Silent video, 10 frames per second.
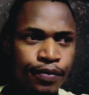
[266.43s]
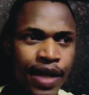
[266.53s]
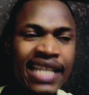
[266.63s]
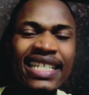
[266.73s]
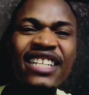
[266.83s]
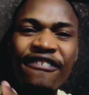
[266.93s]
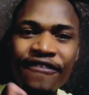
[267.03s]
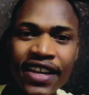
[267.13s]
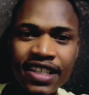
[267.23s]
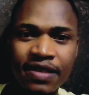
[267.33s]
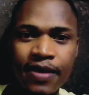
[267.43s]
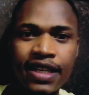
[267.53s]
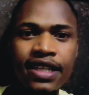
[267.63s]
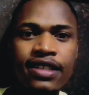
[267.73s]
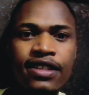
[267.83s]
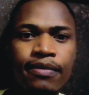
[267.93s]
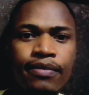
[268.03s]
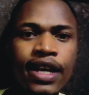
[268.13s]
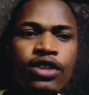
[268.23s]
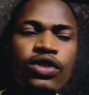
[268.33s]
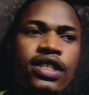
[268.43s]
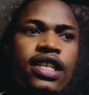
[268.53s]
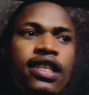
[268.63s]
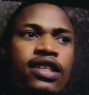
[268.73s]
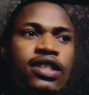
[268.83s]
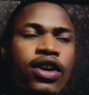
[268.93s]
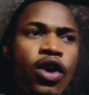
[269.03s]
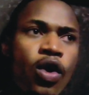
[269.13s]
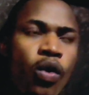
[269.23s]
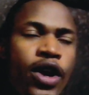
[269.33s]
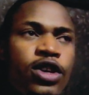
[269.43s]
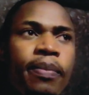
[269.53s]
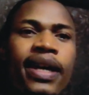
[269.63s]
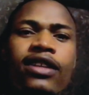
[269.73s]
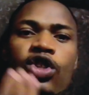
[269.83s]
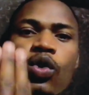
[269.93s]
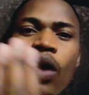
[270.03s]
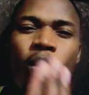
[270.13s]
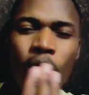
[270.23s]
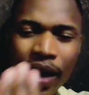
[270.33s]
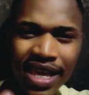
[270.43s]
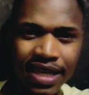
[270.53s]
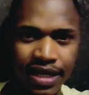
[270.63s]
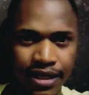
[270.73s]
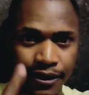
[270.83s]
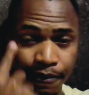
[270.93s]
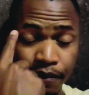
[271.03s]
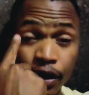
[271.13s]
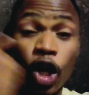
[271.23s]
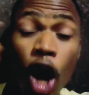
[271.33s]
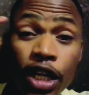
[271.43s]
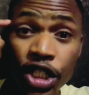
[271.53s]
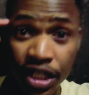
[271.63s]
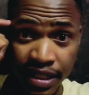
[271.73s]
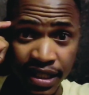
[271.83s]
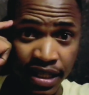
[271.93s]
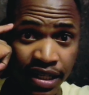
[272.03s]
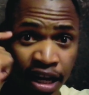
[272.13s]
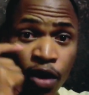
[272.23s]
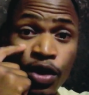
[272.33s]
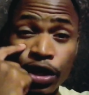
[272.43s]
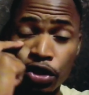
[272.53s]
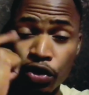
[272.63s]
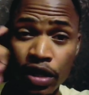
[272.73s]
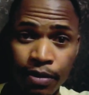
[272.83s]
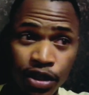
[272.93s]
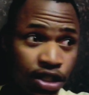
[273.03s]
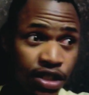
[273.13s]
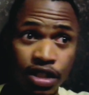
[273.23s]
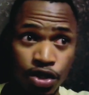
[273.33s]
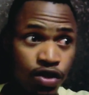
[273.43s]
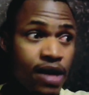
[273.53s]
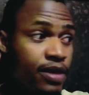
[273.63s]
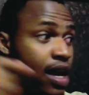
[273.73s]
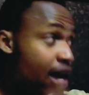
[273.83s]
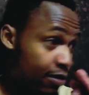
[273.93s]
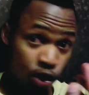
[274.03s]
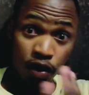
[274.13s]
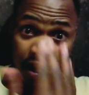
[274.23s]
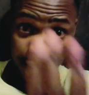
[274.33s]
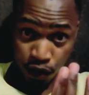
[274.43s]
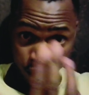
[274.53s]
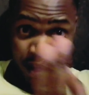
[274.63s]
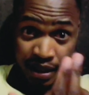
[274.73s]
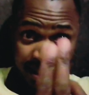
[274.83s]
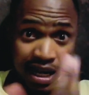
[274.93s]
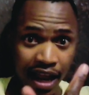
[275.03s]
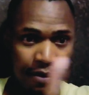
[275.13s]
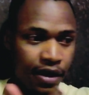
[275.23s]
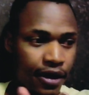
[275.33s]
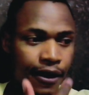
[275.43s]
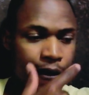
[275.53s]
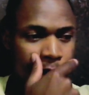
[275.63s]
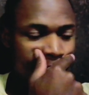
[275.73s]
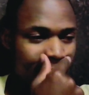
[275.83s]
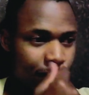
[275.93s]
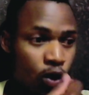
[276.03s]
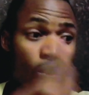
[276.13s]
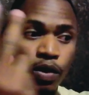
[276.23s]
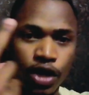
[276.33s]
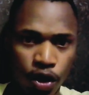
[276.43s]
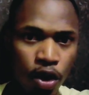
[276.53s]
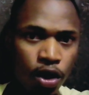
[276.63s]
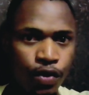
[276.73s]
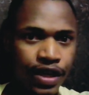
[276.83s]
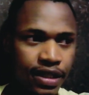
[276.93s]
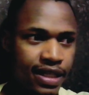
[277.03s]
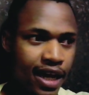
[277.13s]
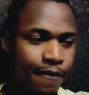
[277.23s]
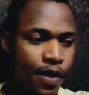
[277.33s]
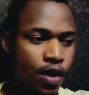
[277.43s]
as a defense mechanism. And you see this when you begin to awaken consciously. Now, we're not talking about just the dreams. I'm talking about real time here, or what we call real time.